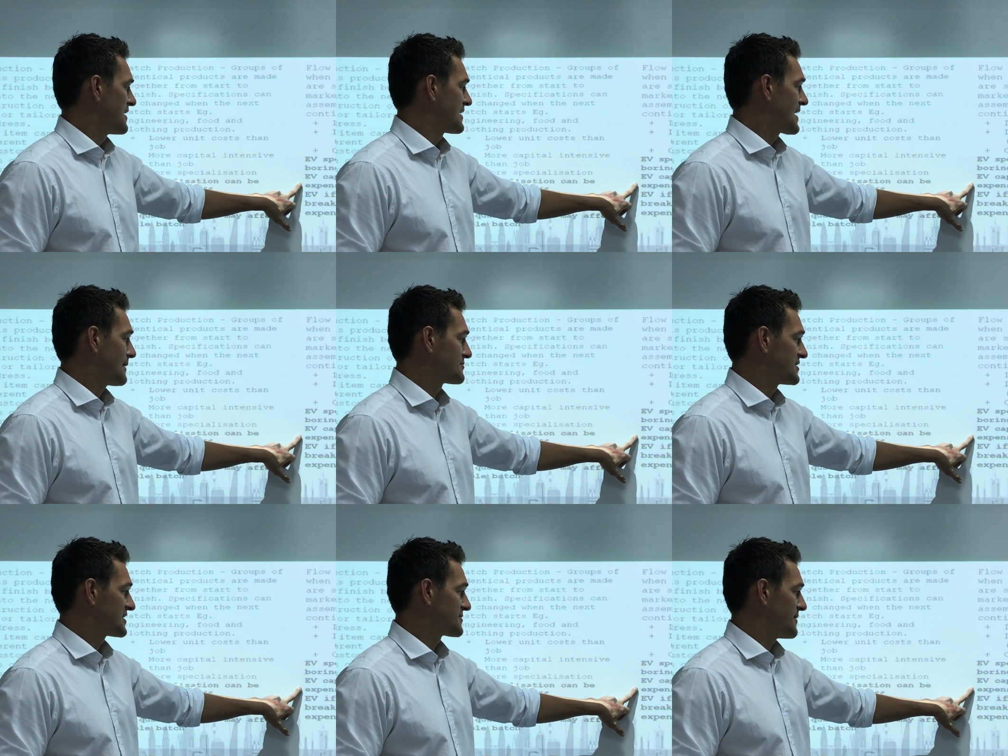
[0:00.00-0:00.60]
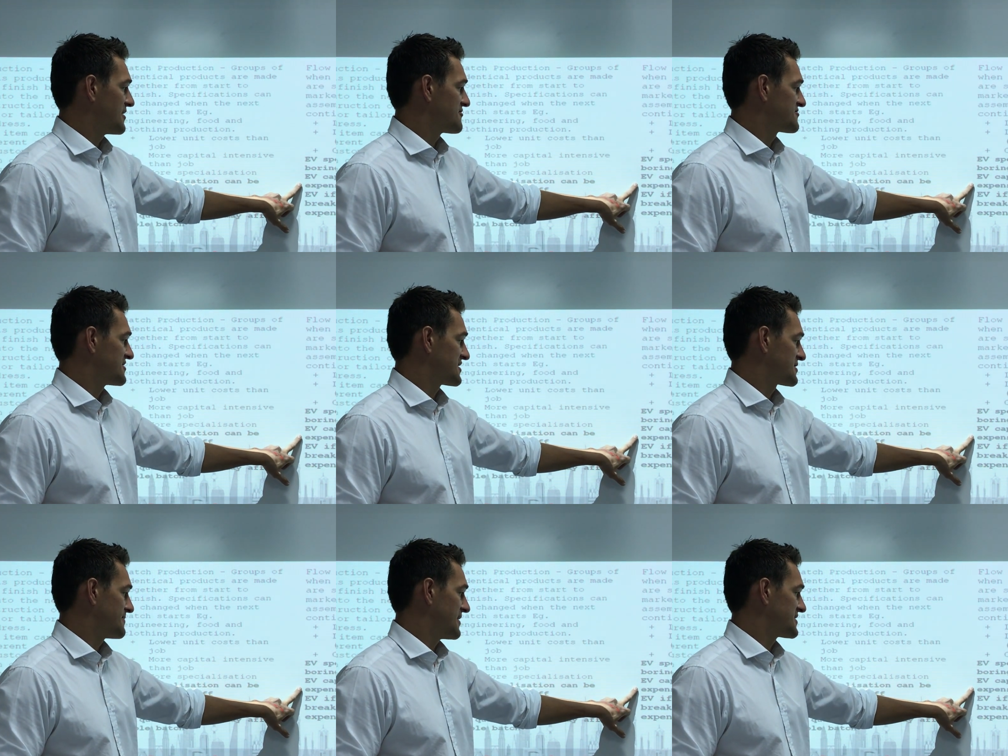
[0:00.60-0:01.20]
Capital expenditure
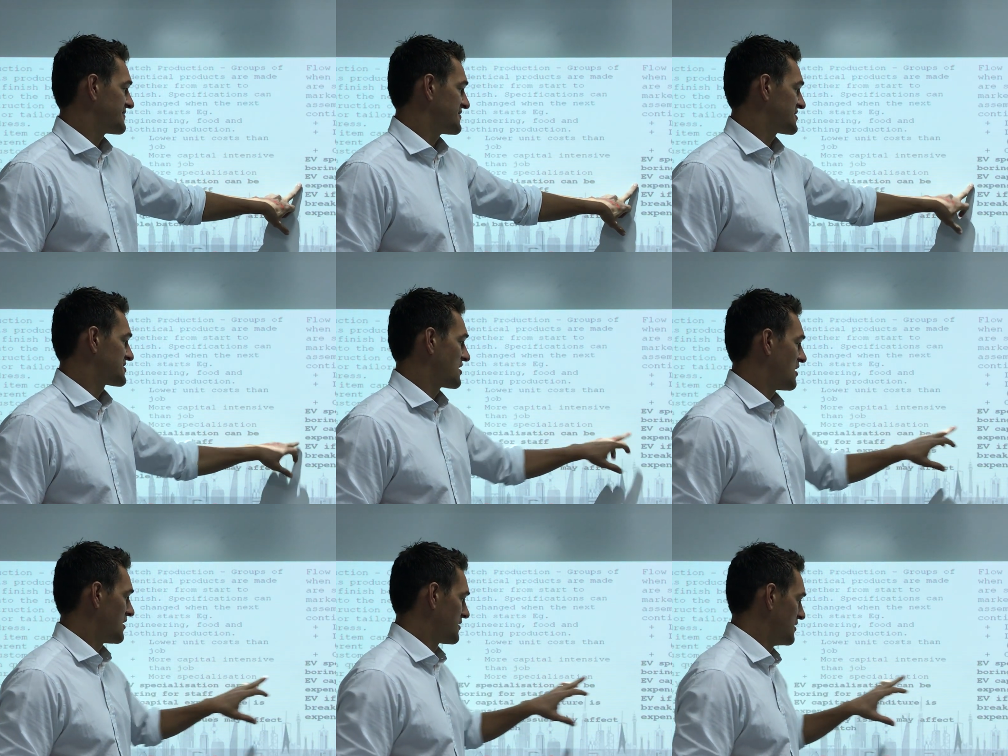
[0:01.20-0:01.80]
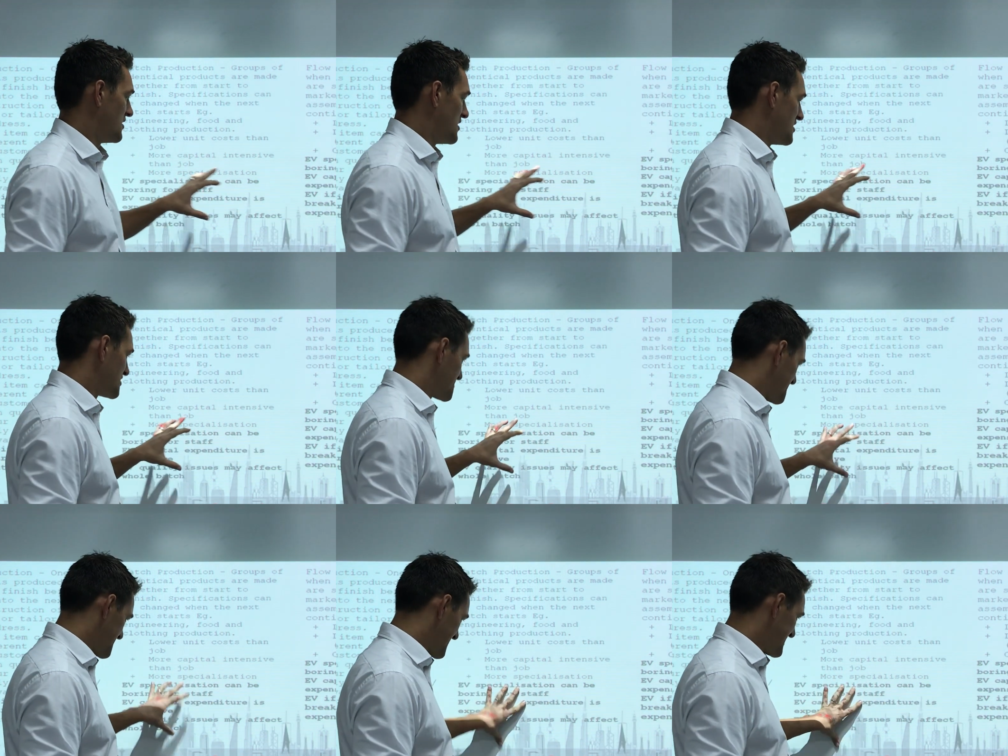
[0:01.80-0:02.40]
expensive at the start,
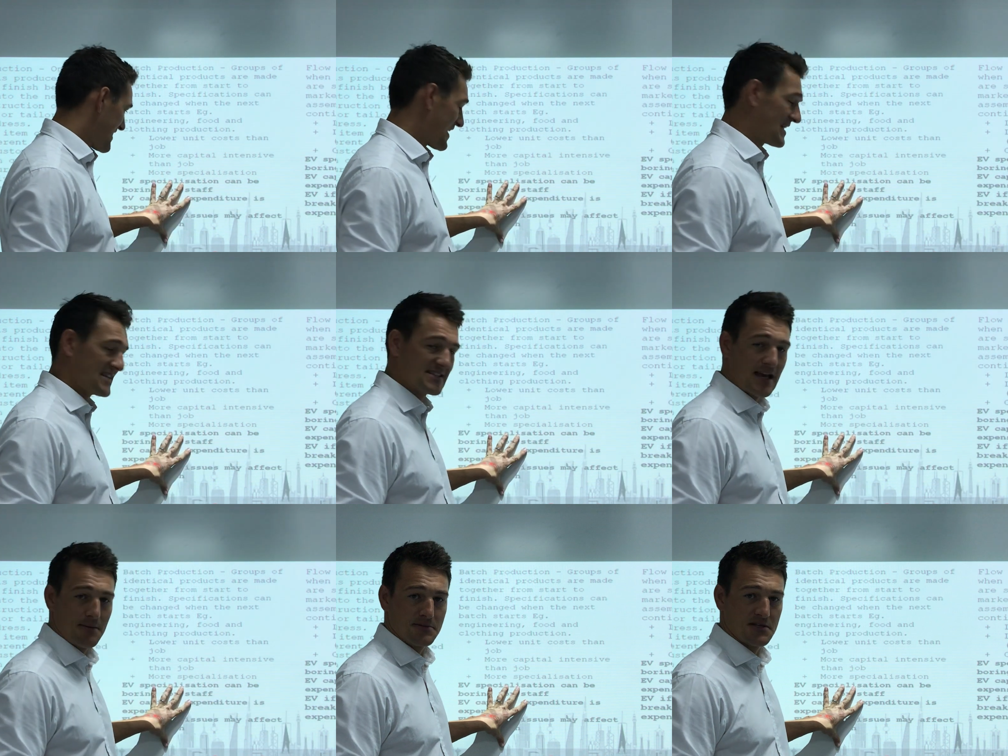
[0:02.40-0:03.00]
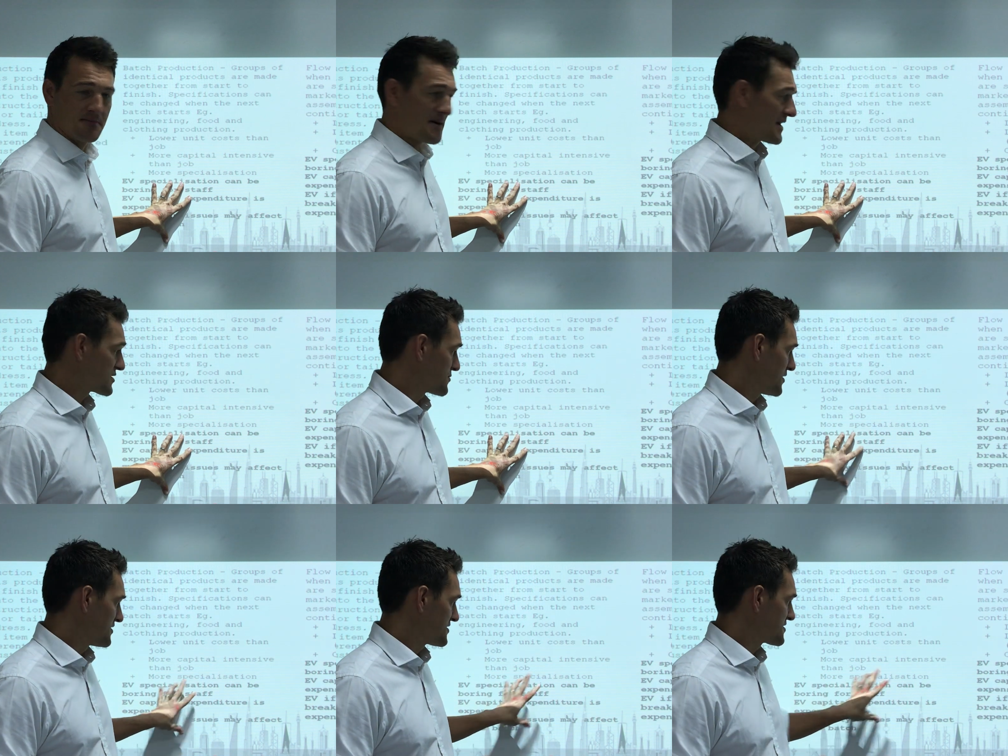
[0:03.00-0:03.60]
so it's exactly the same as the batch
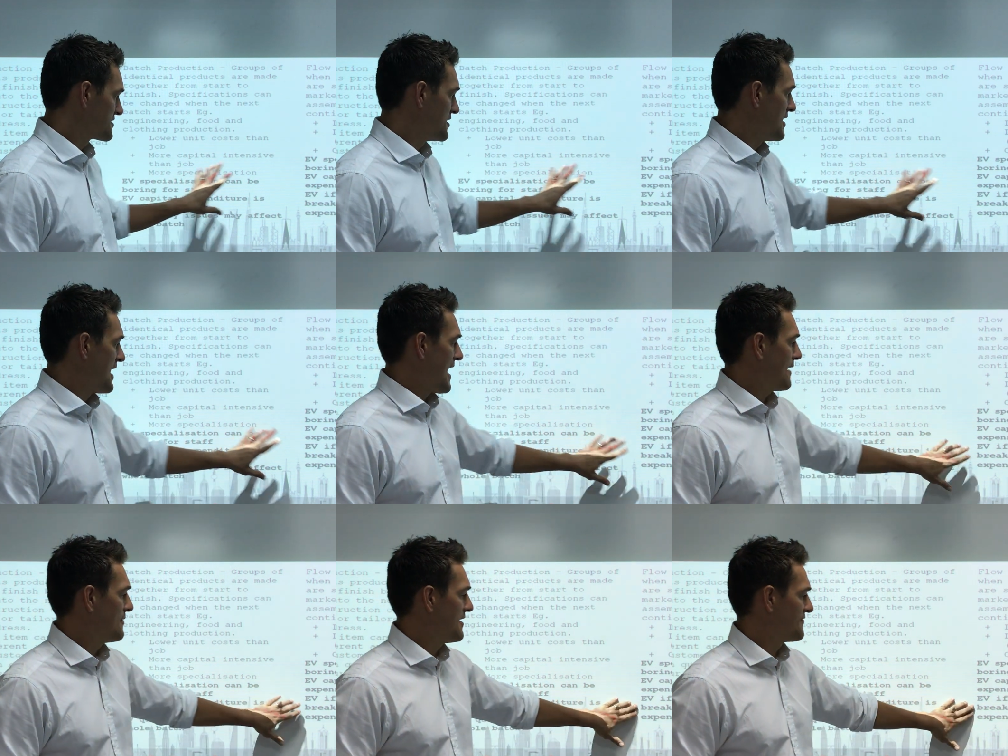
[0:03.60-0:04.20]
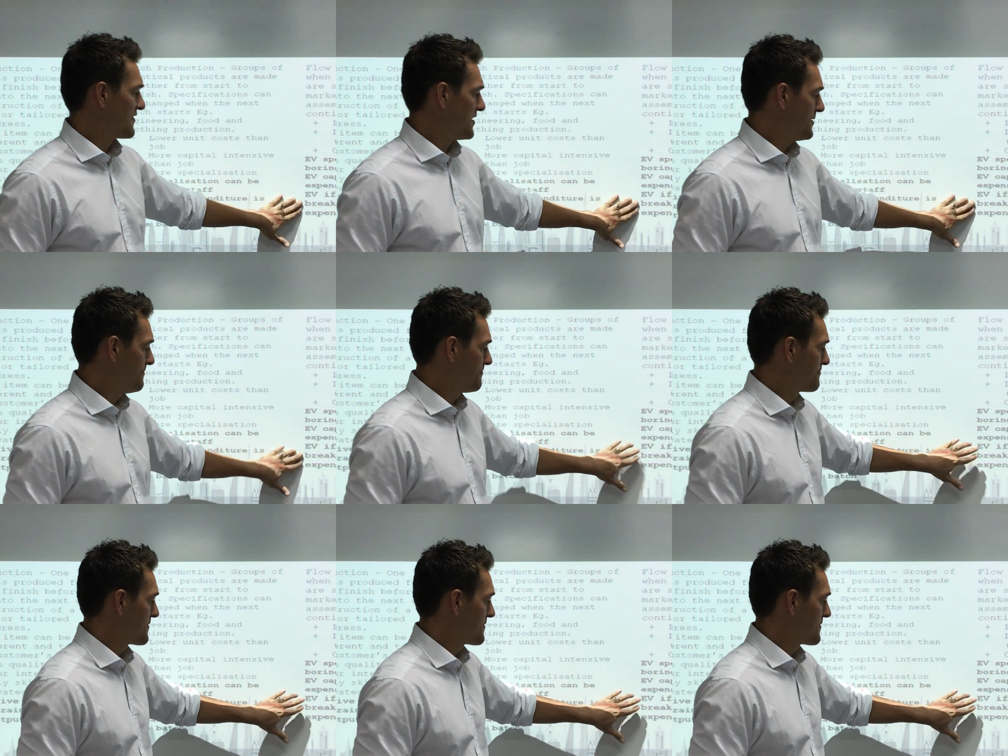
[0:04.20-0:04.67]
ones. However,